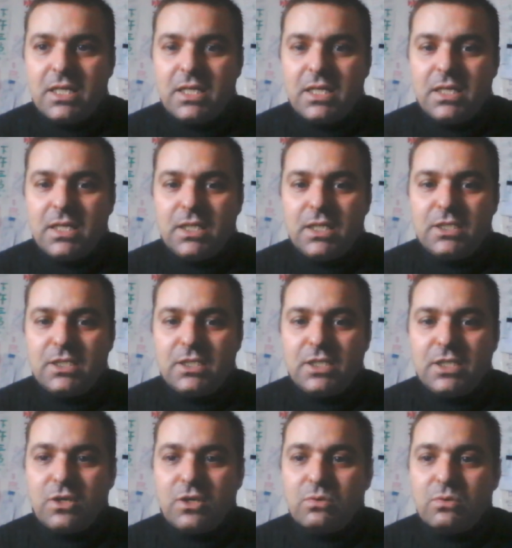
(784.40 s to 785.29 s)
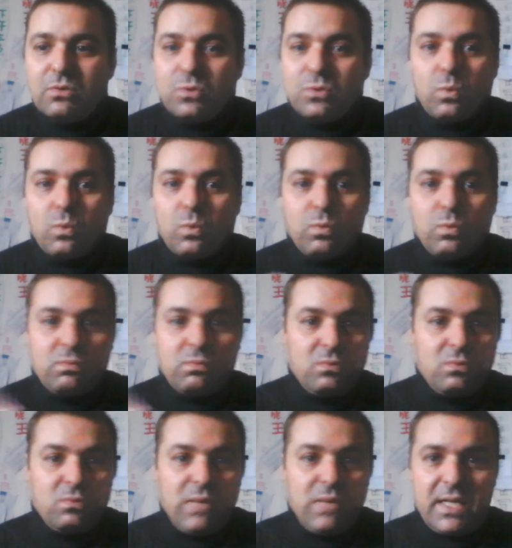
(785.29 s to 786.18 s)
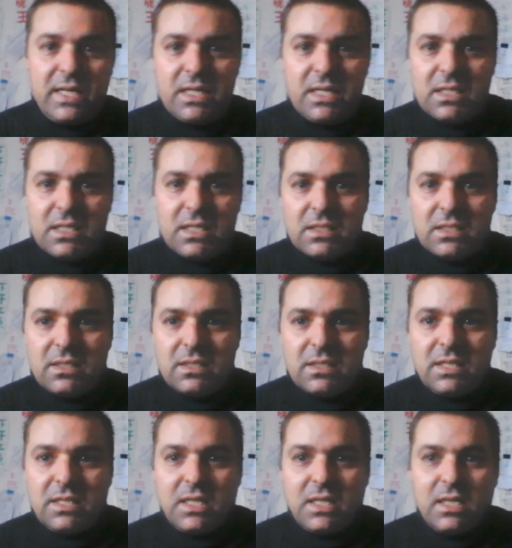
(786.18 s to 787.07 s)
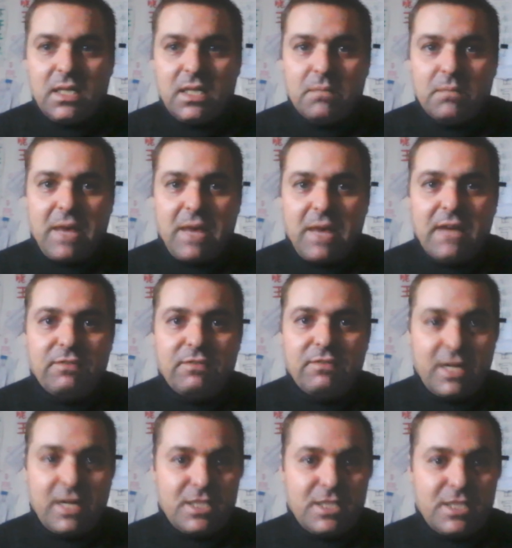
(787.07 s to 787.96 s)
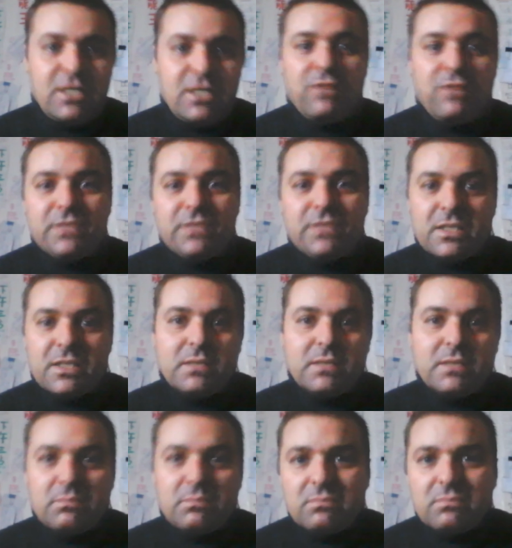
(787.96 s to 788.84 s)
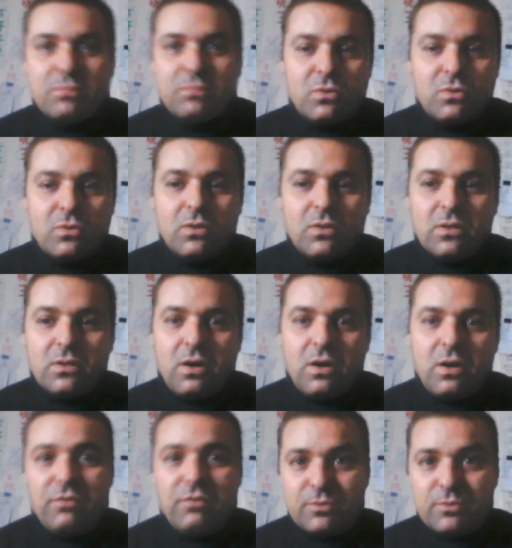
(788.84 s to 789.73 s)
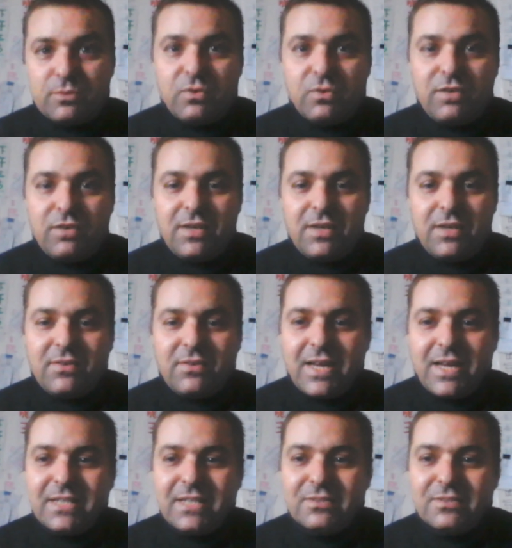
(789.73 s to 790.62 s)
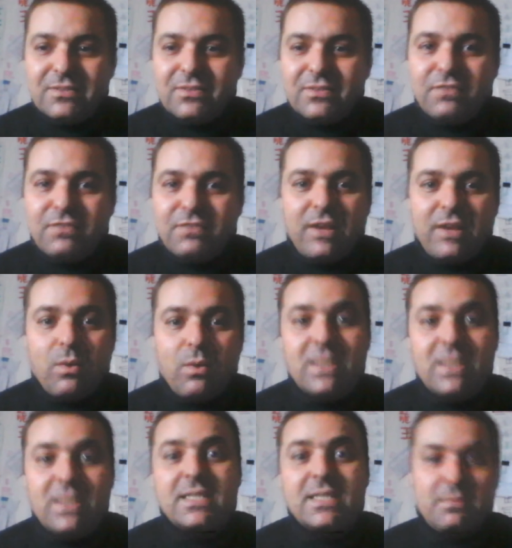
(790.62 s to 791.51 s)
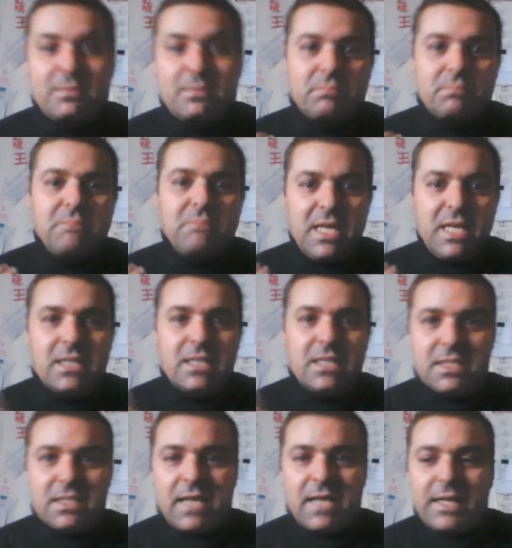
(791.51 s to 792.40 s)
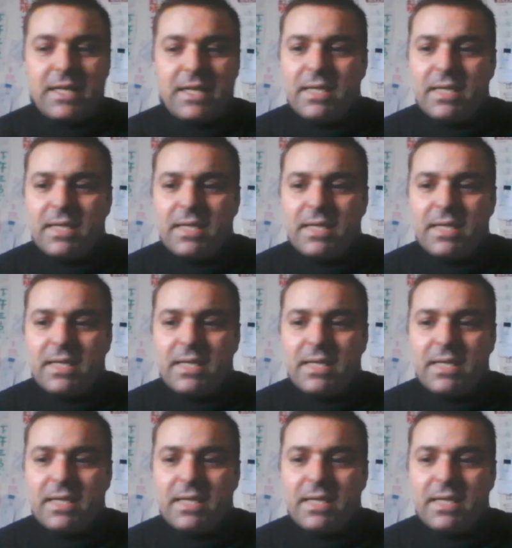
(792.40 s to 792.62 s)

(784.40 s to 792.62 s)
she don't win in my version of the movie, right? If I was me deciding,